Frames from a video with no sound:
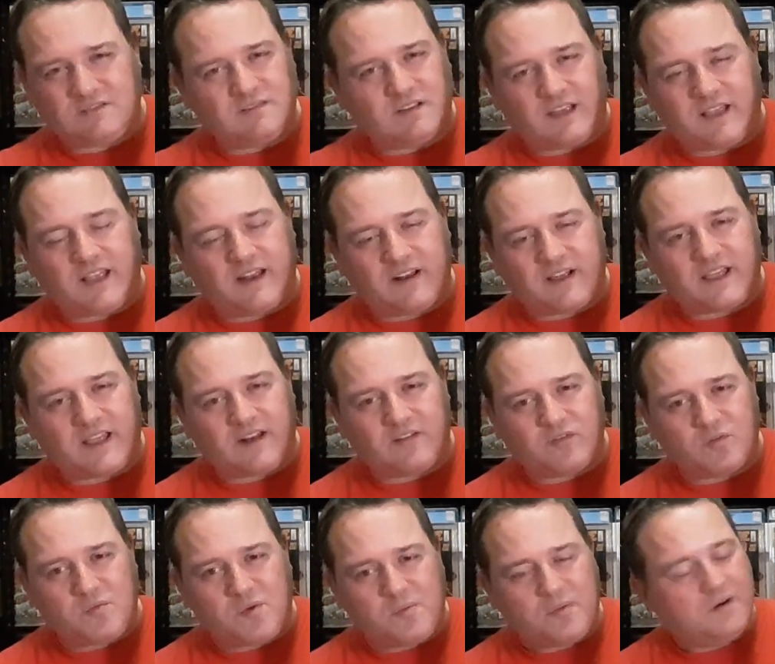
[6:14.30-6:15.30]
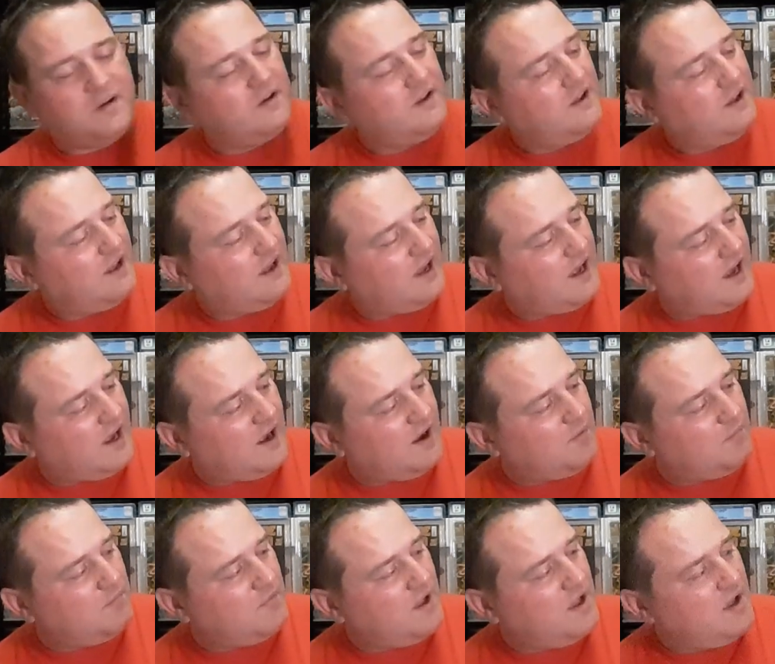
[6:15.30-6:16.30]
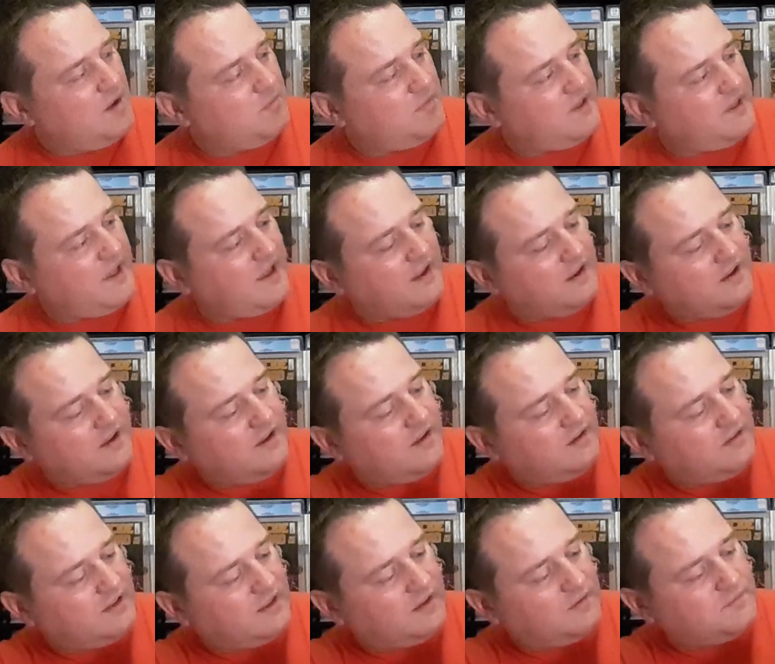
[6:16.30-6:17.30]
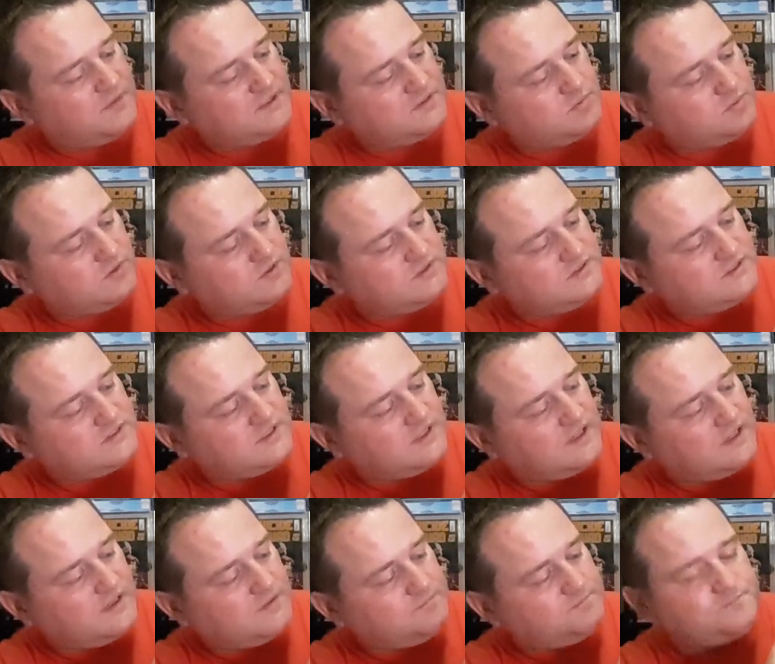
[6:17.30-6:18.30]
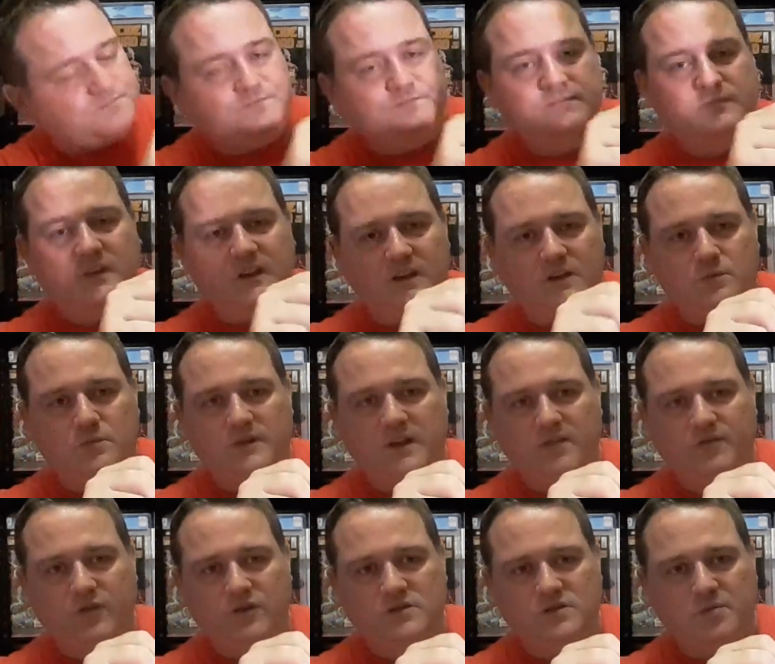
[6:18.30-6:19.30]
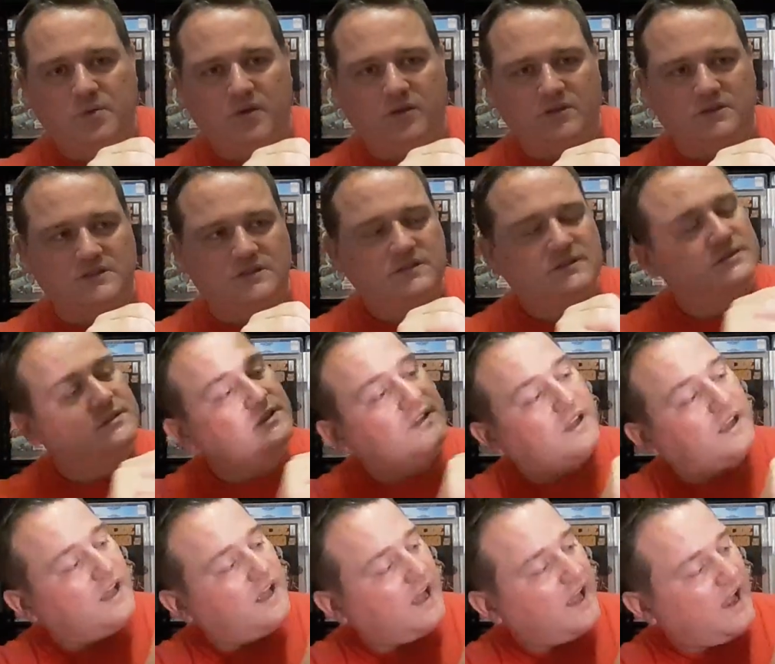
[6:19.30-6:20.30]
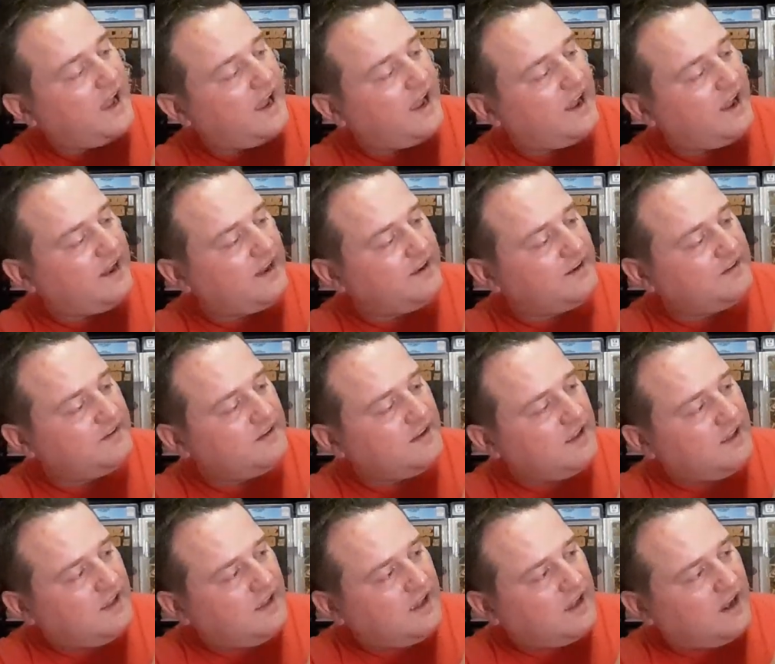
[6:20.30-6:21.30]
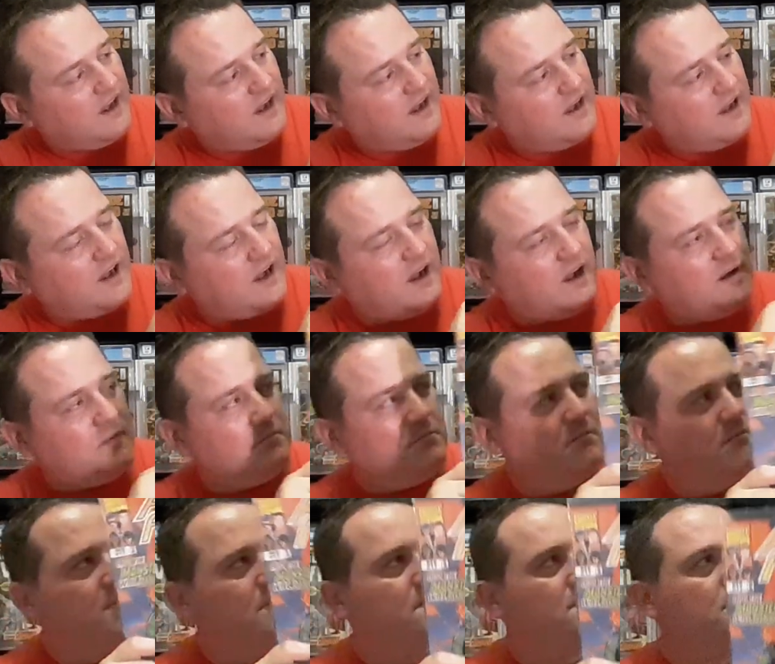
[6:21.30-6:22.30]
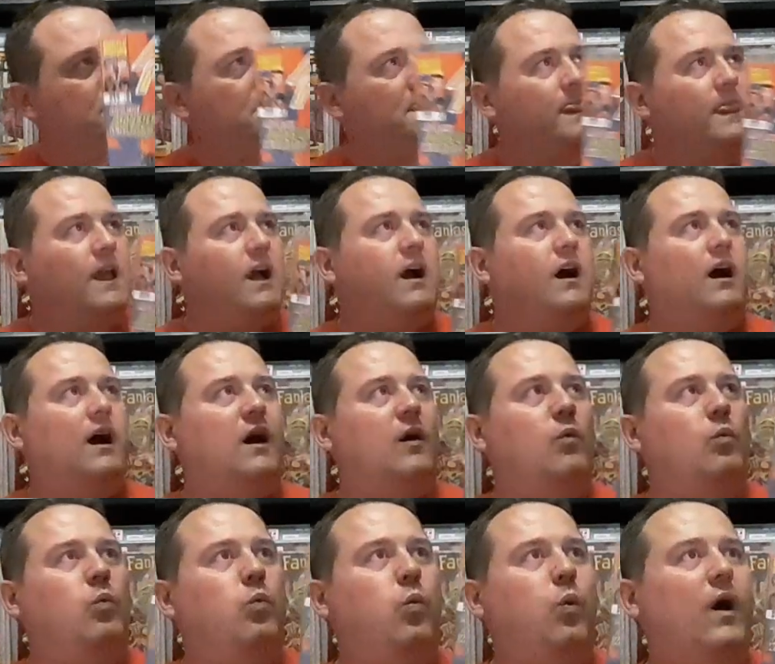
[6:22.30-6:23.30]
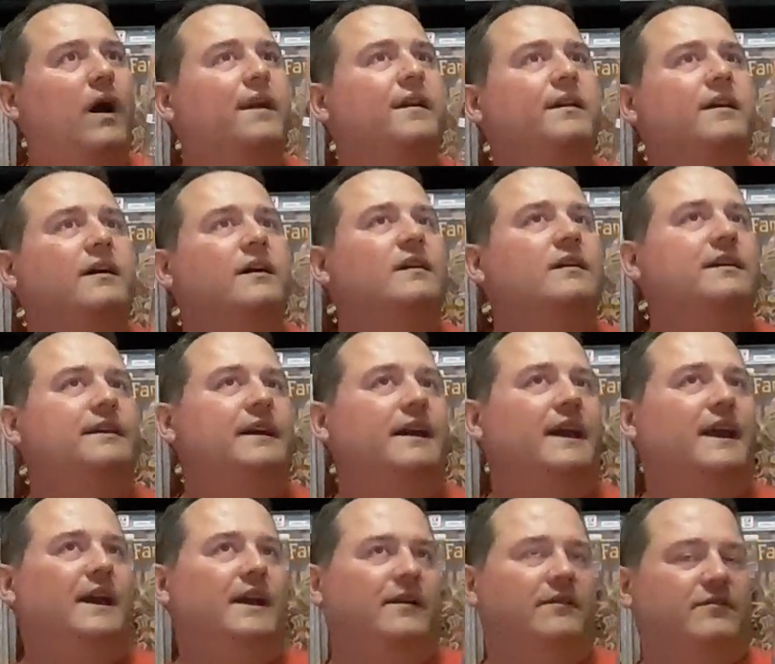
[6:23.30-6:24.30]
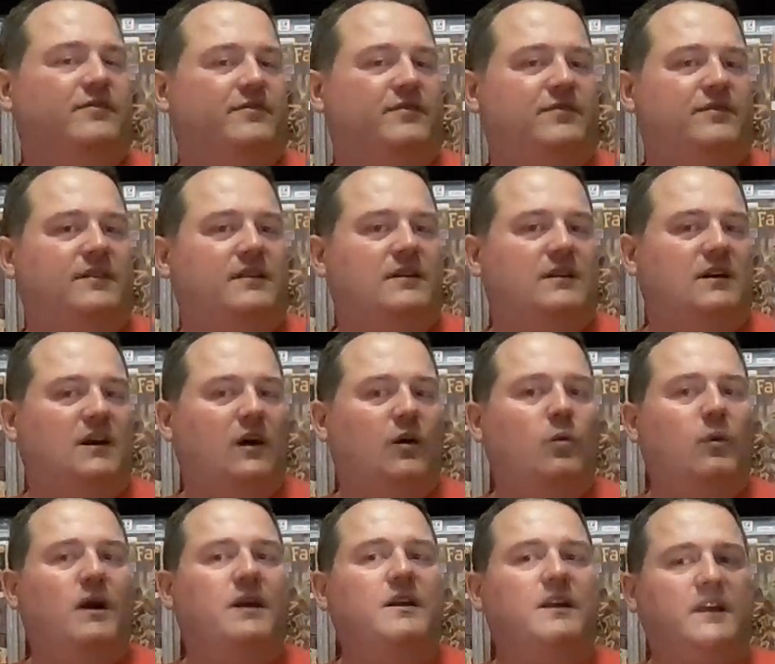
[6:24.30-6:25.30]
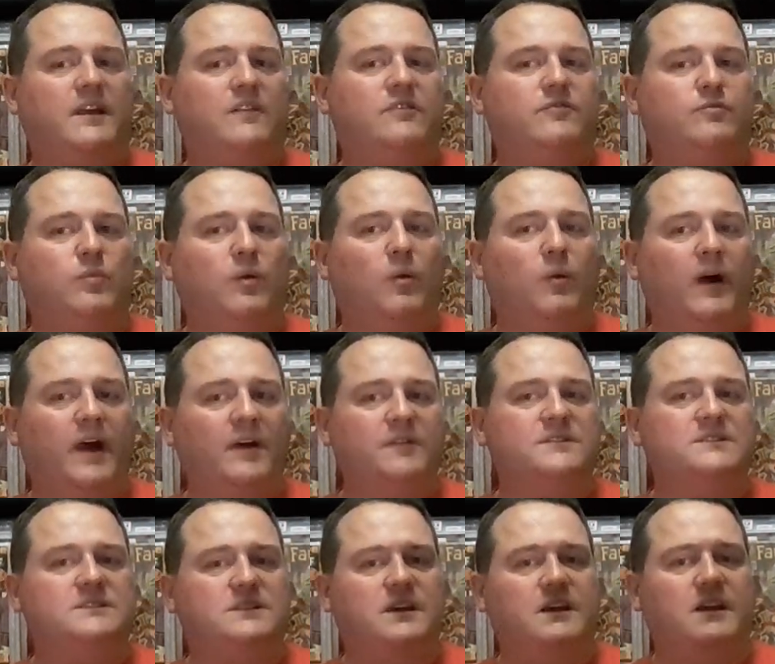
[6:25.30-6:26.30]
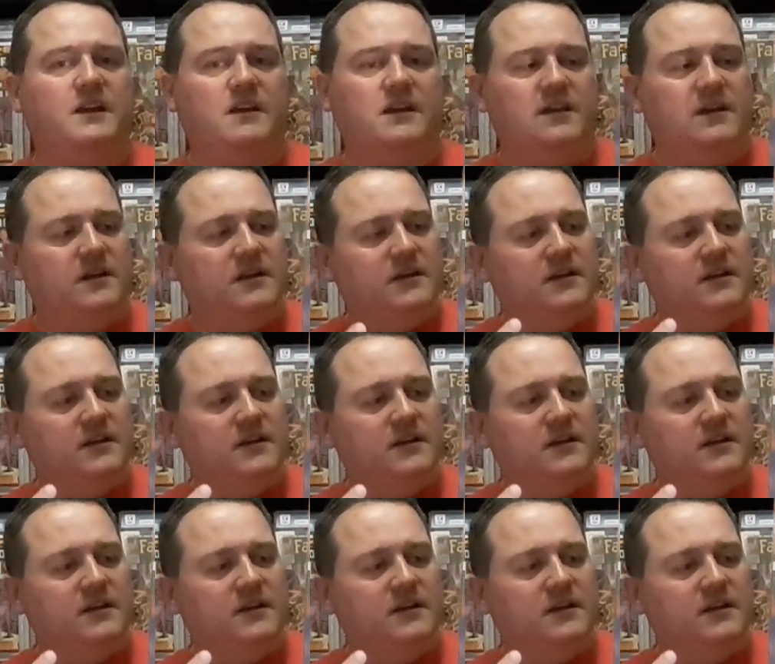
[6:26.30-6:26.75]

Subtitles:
Again, I can't remember. But yeah, this was their first appearance, and I wonder if we'll ever see